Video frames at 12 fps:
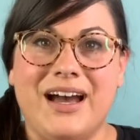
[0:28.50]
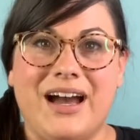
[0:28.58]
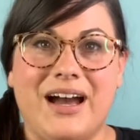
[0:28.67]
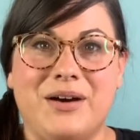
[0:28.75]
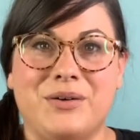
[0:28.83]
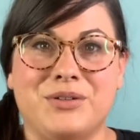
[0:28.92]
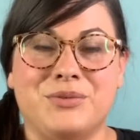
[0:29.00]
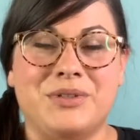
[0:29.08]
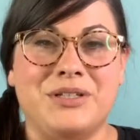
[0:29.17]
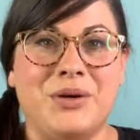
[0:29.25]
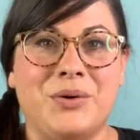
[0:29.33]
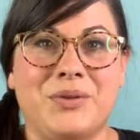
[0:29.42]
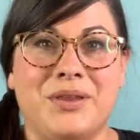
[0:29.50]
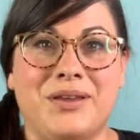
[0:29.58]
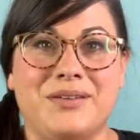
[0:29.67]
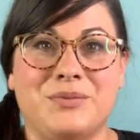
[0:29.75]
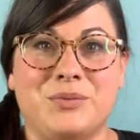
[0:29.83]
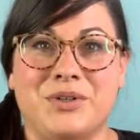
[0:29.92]
how do we know that
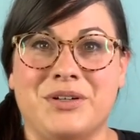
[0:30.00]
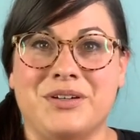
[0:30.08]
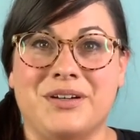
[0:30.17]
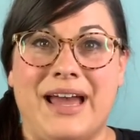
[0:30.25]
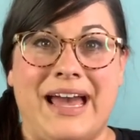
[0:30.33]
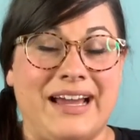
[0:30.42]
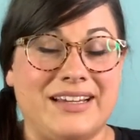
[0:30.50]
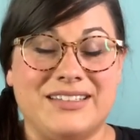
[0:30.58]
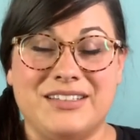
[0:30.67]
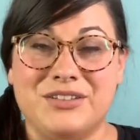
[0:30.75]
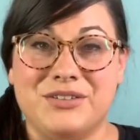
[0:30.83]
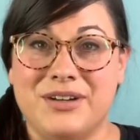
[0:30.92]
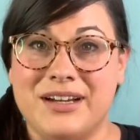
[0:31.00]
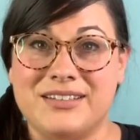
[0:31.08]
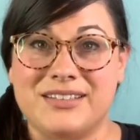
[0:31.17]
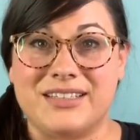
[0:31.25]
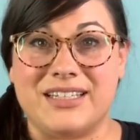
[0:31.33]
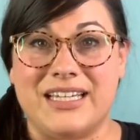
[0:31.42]
we're acting
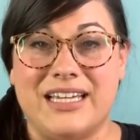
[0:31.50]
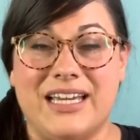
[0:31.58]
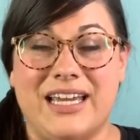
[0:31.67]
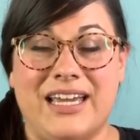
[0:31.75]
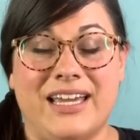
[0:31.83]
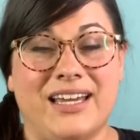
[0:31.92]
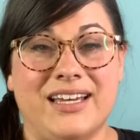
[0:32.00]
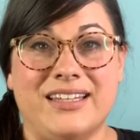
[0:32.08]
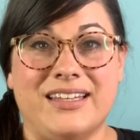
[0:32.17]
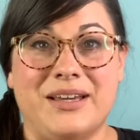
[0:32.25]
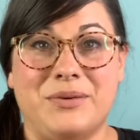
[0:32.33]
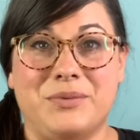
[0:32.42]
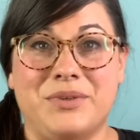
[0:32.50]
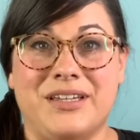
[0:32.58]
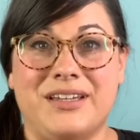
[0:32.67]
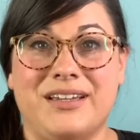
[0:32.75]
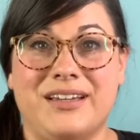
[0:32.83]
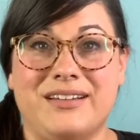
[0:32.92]
correctly and that
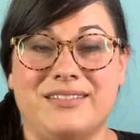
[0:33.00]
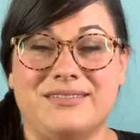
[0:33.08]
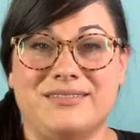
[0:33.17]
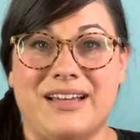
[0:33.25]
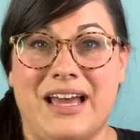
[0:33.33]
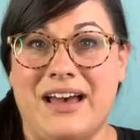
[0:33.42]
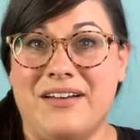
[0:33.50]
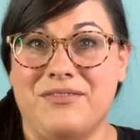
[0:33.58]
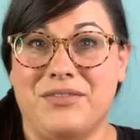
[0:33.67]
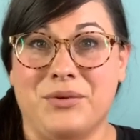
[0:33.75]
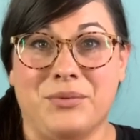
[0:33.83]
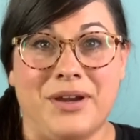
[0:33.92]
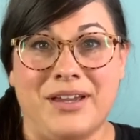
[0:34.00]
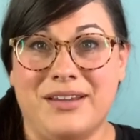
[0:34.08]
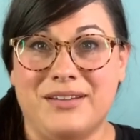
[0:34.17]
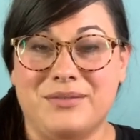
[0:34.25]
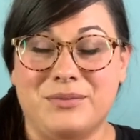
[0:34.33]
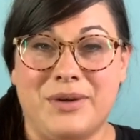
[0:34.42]
we have the right
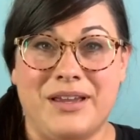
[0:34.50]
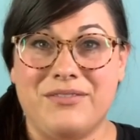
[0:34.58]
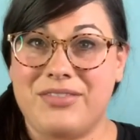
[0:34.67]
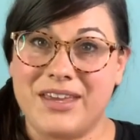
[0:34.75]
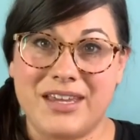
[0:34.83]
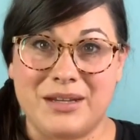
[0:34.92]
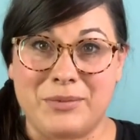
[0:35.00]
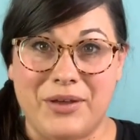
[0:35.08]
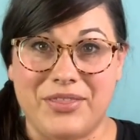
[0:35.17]
way of thinking about